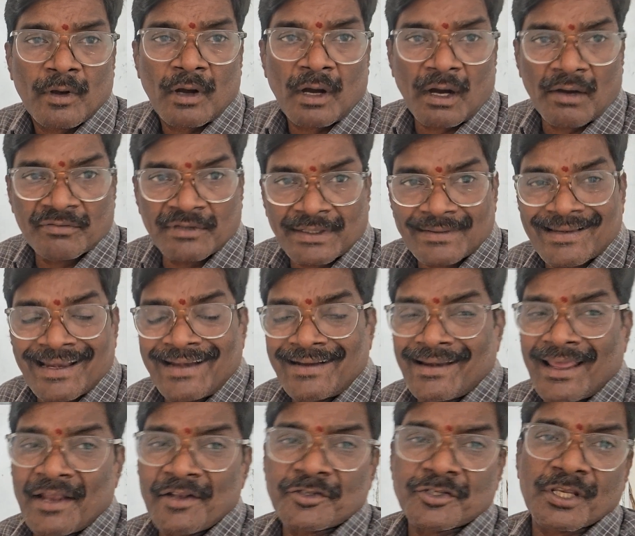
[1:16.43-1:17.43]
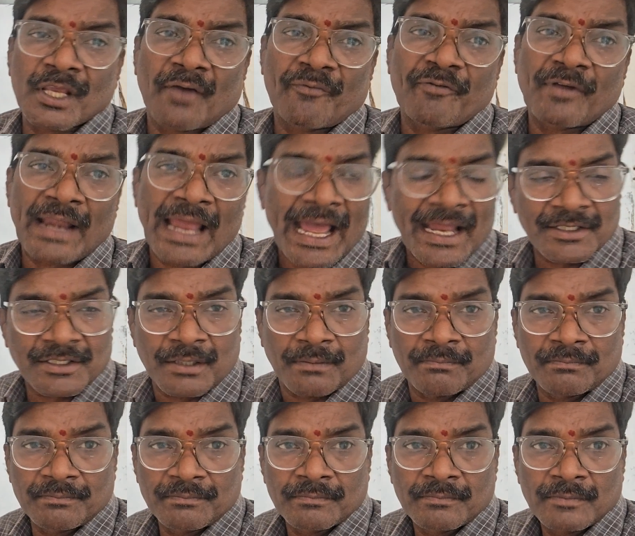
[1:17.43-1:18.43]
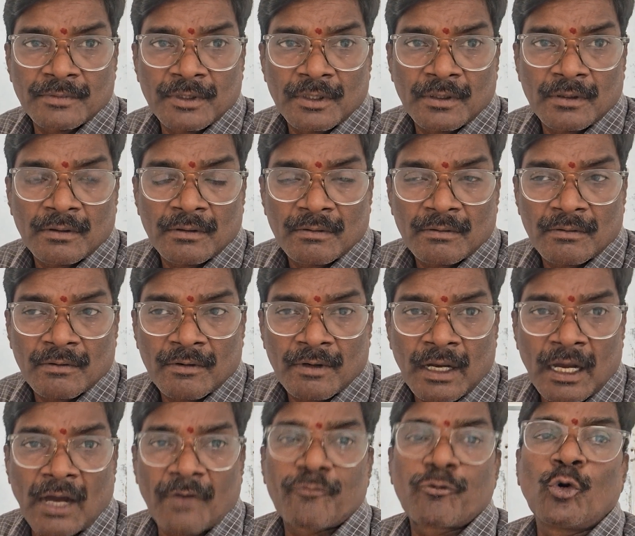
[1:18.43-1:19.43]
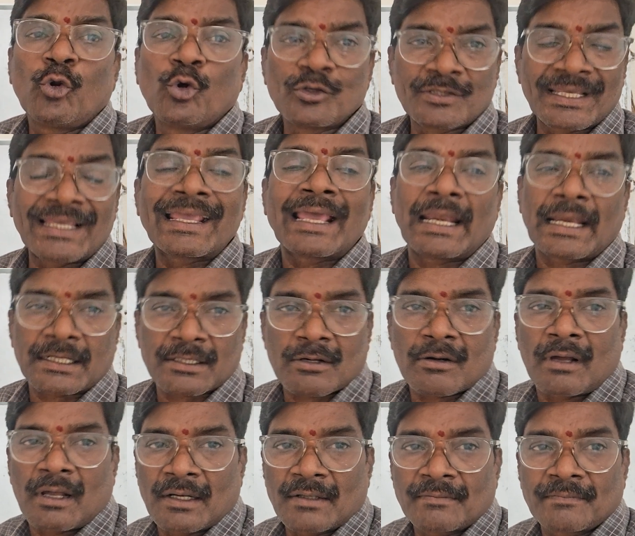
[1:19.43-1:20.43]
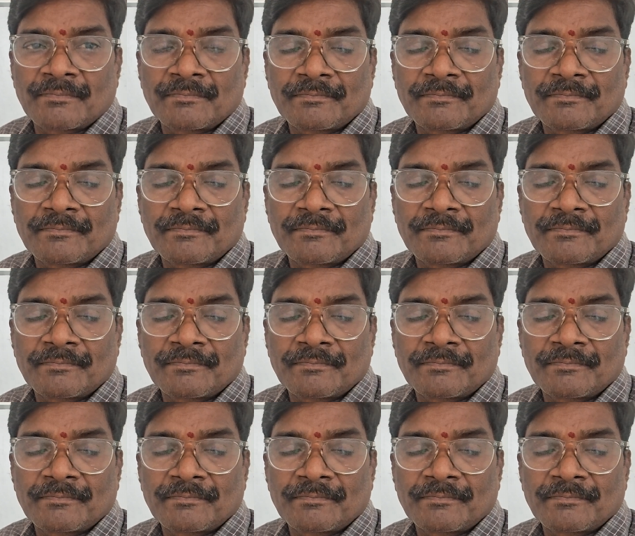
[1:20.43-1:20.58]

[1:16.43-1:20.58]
of the tendency of an atom of losing electron.